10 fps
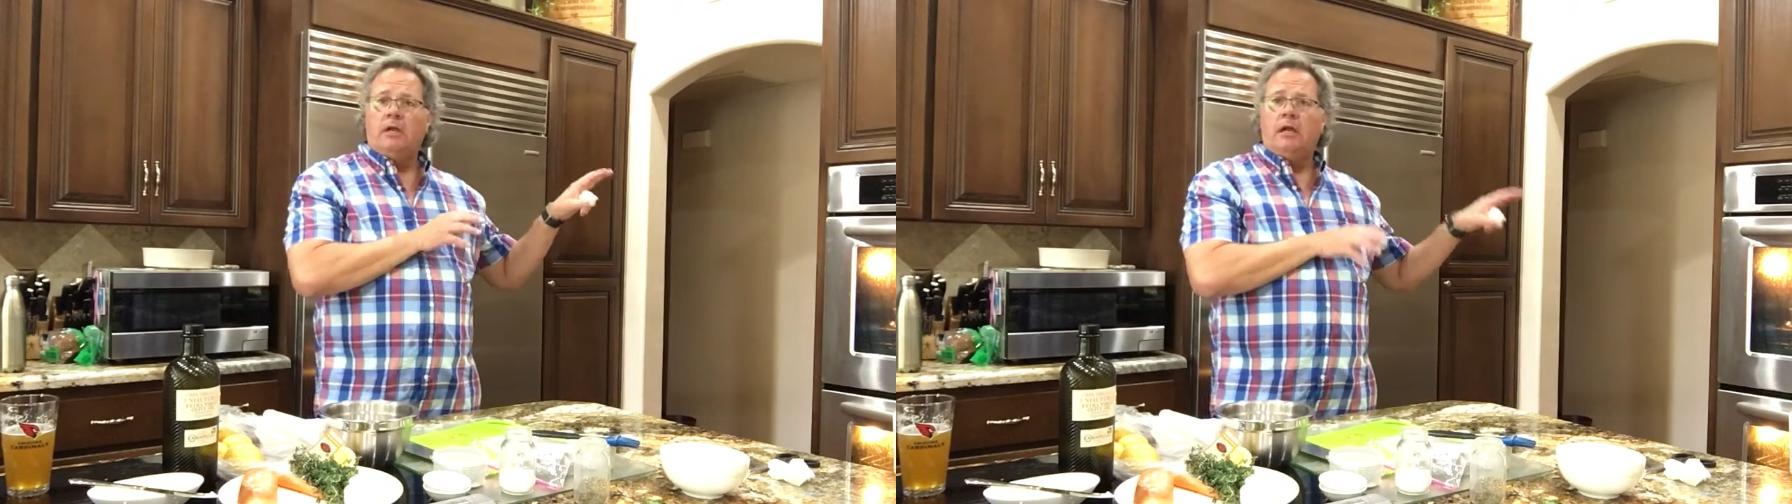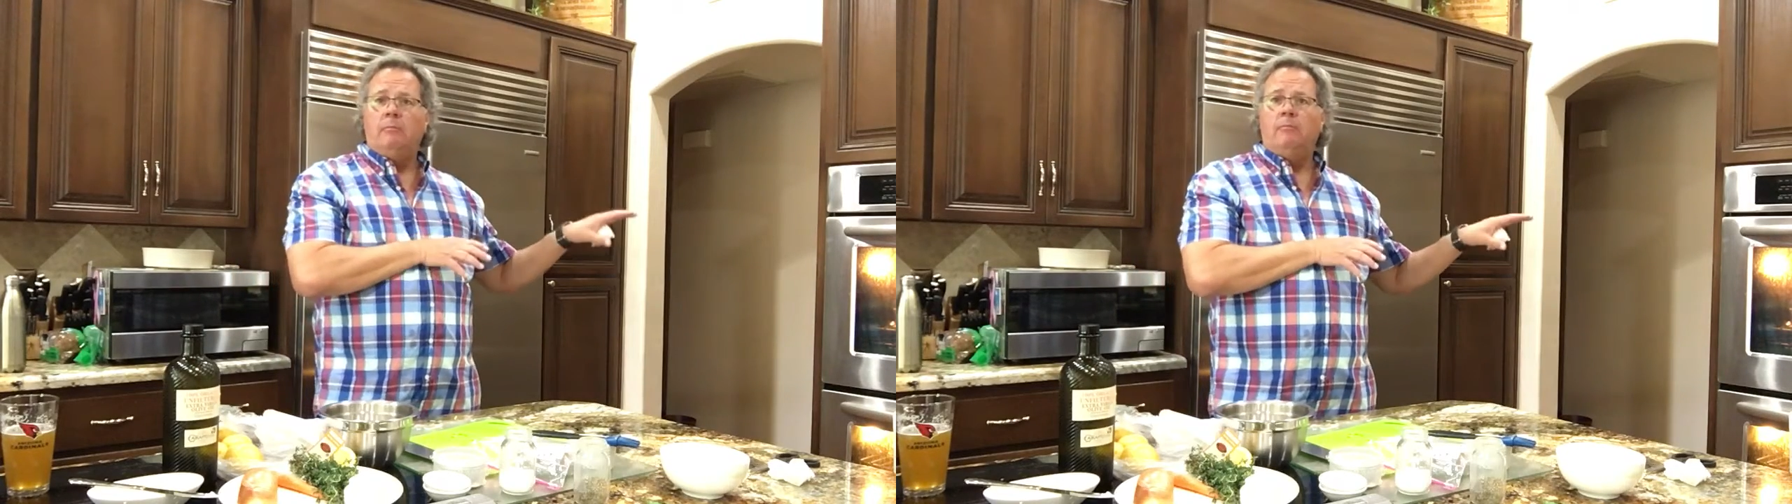
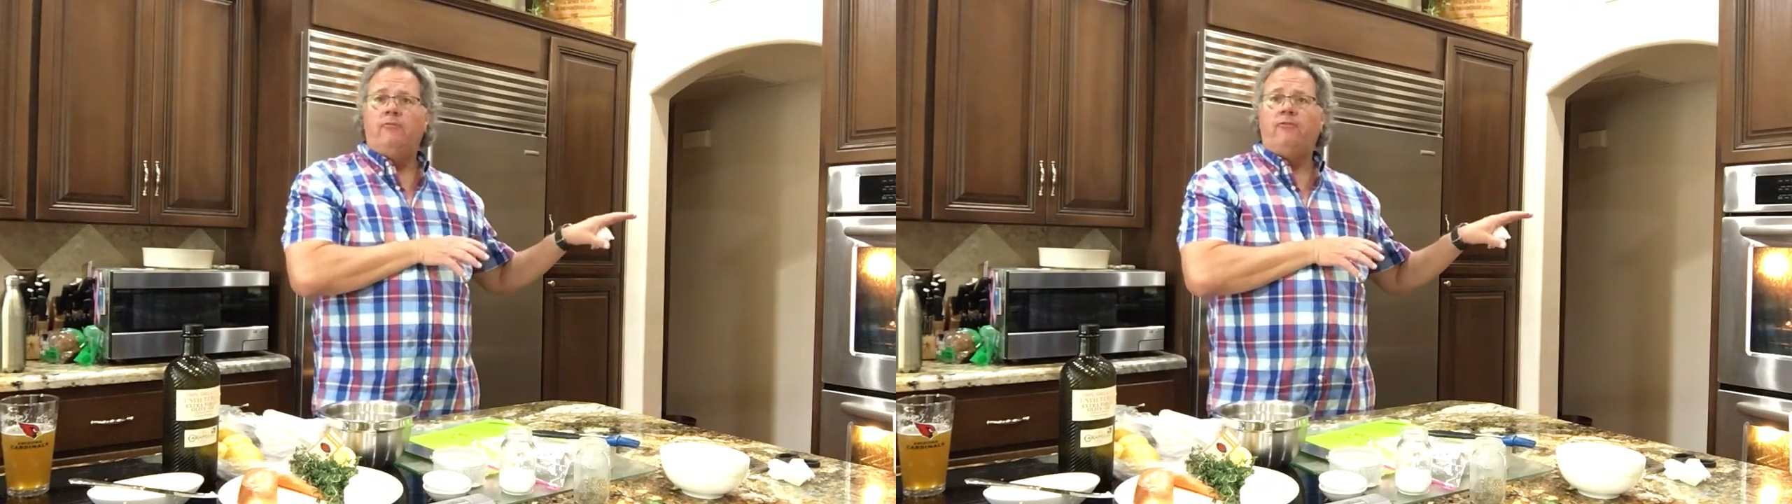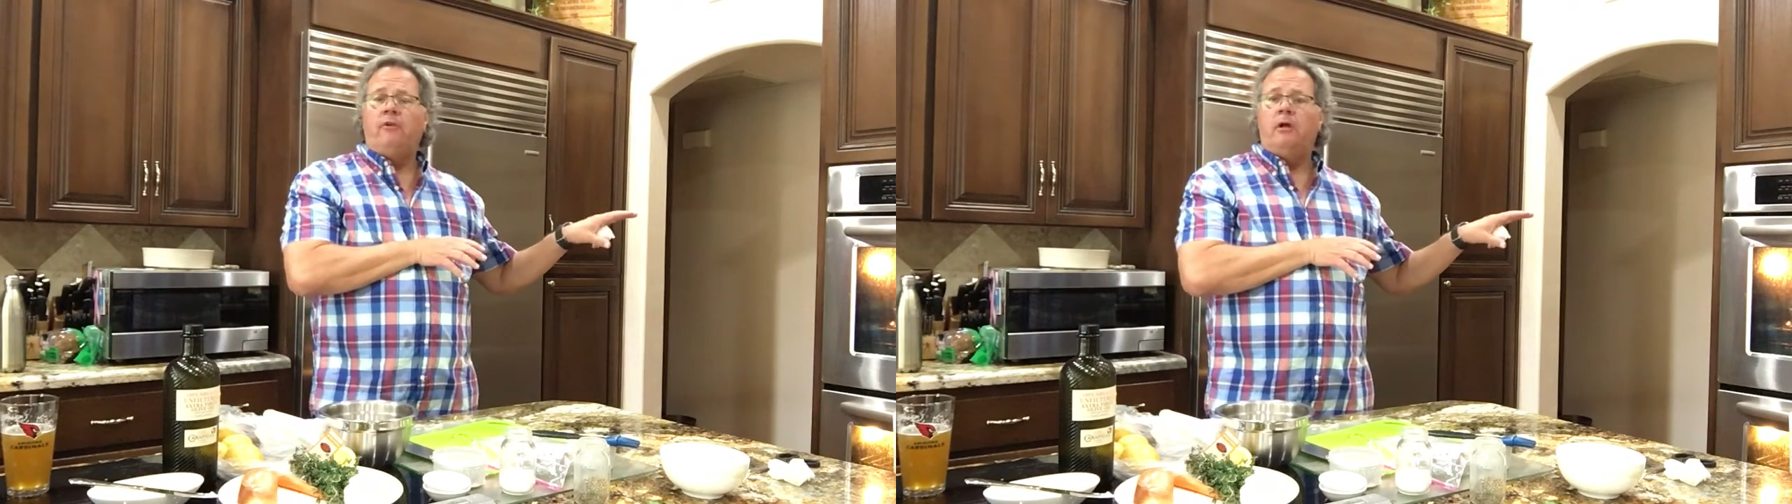come
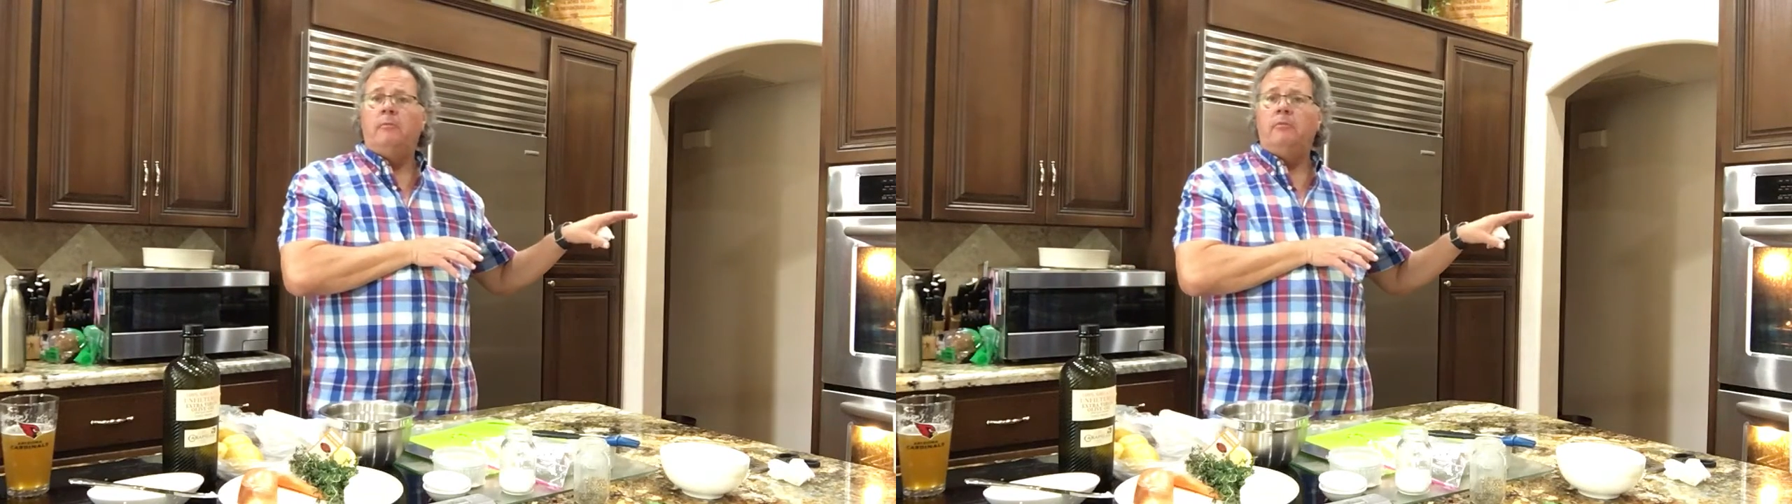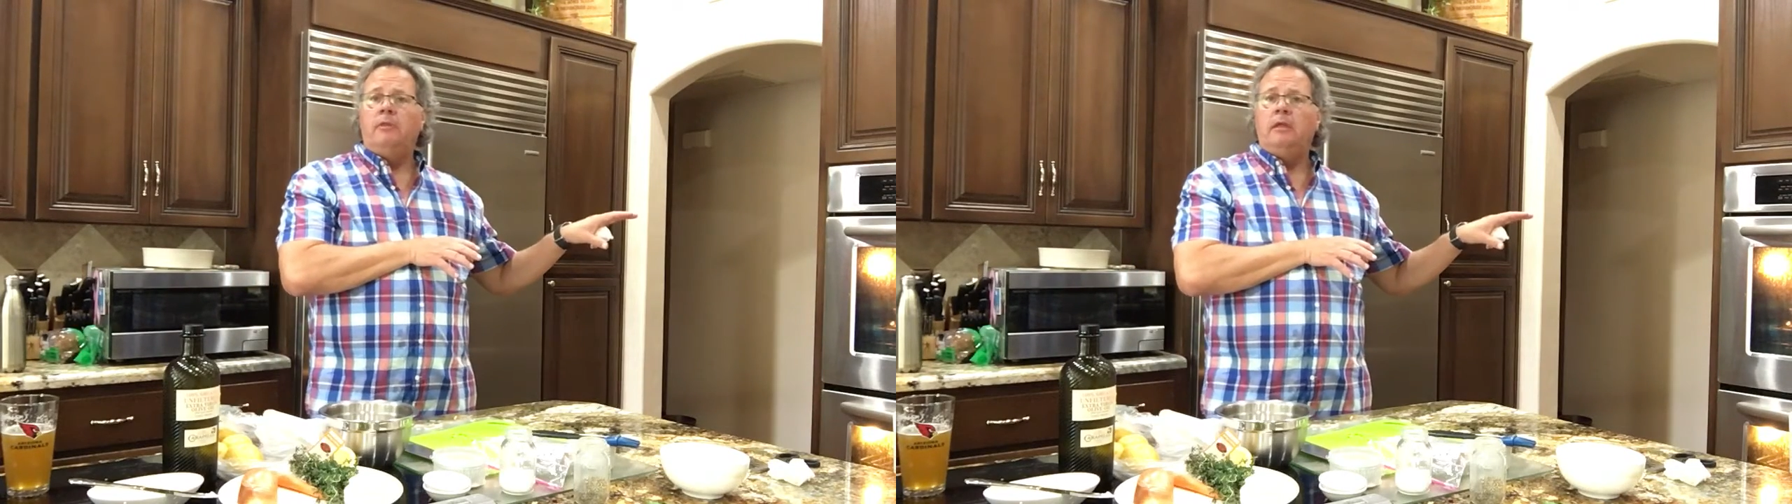
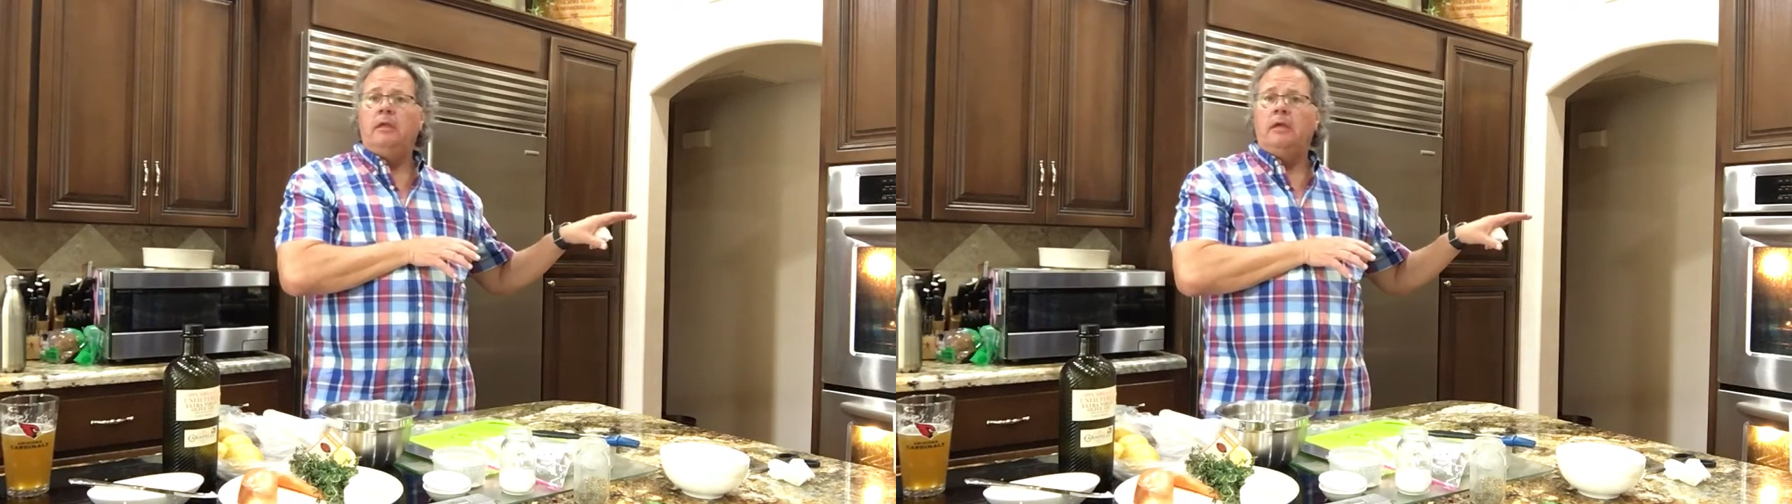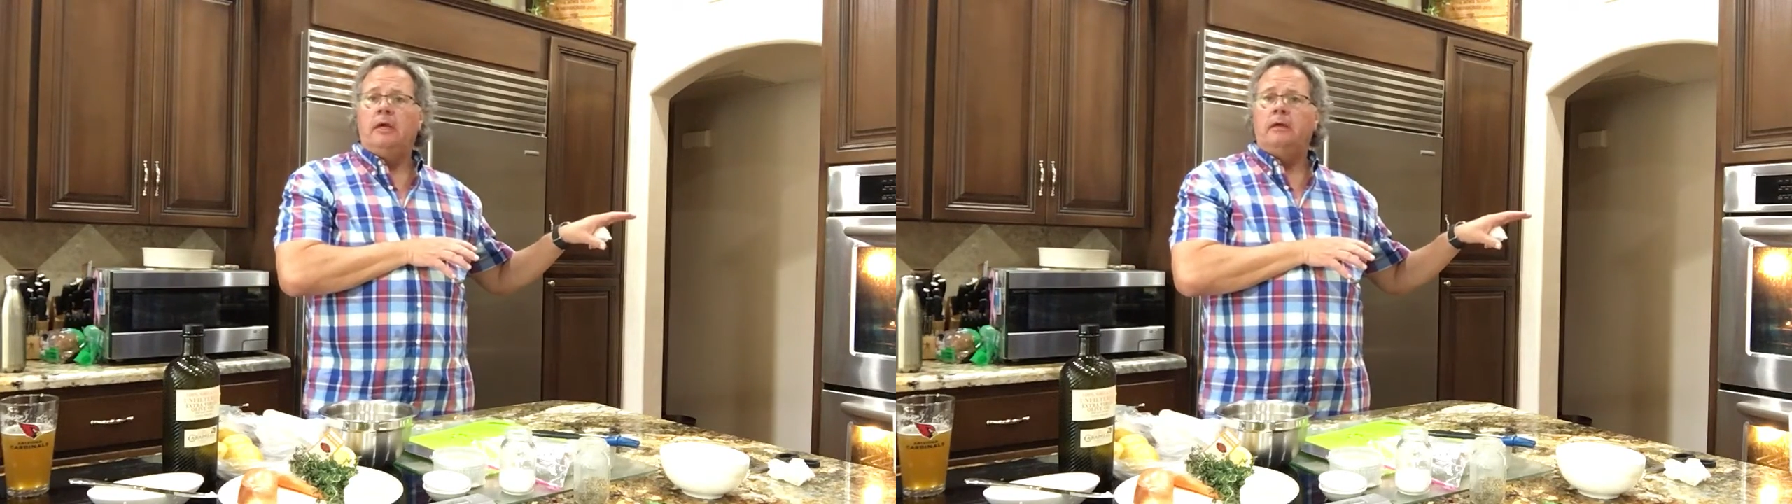from the